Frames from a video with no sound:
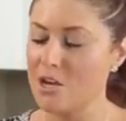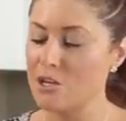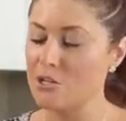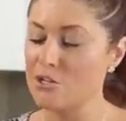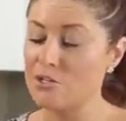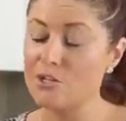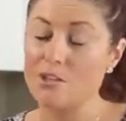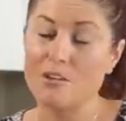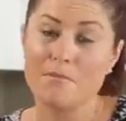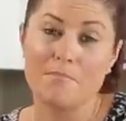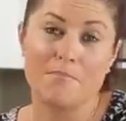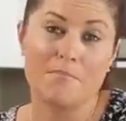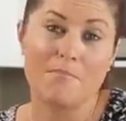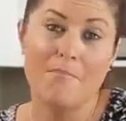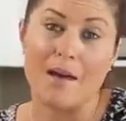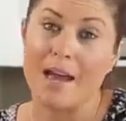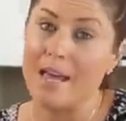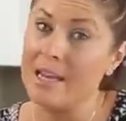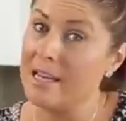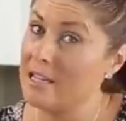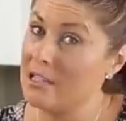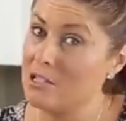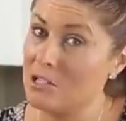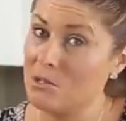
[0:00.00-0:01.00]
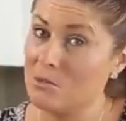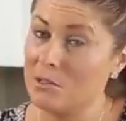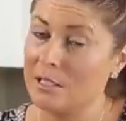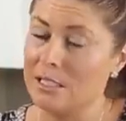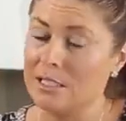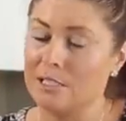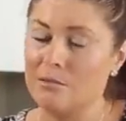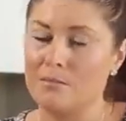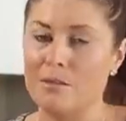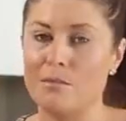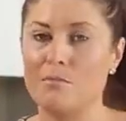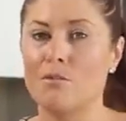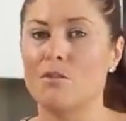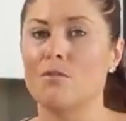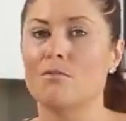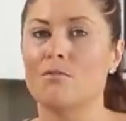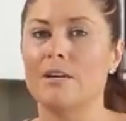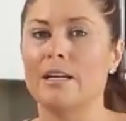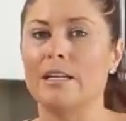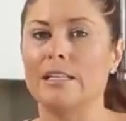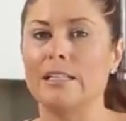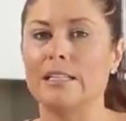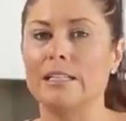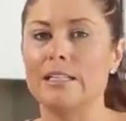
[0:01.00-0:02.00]
so you may need to do it a little bit more
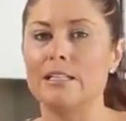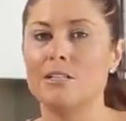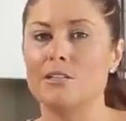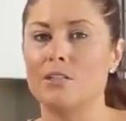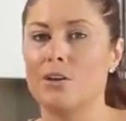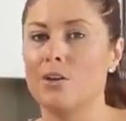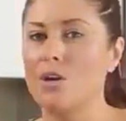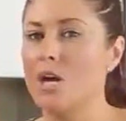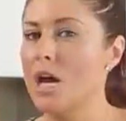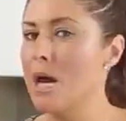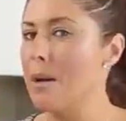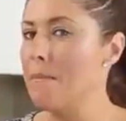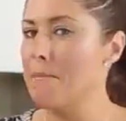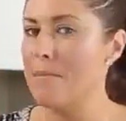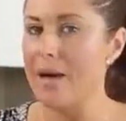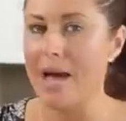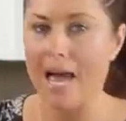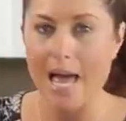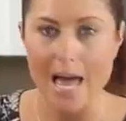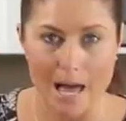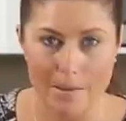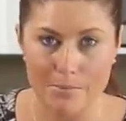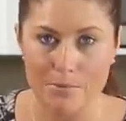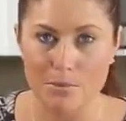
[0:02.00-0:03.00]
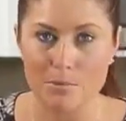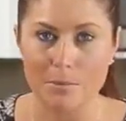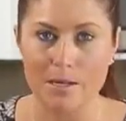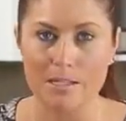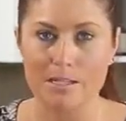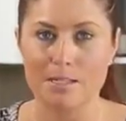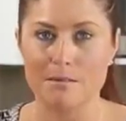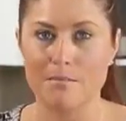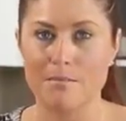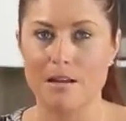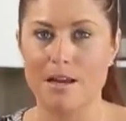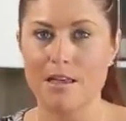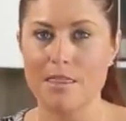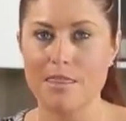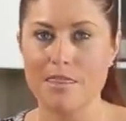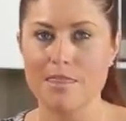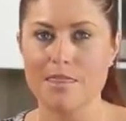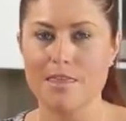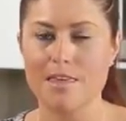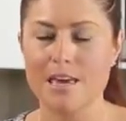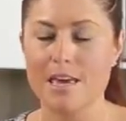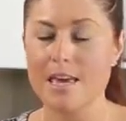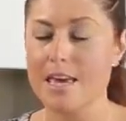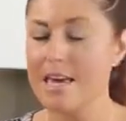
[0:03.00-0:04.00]
regularly, so perhaps once a month.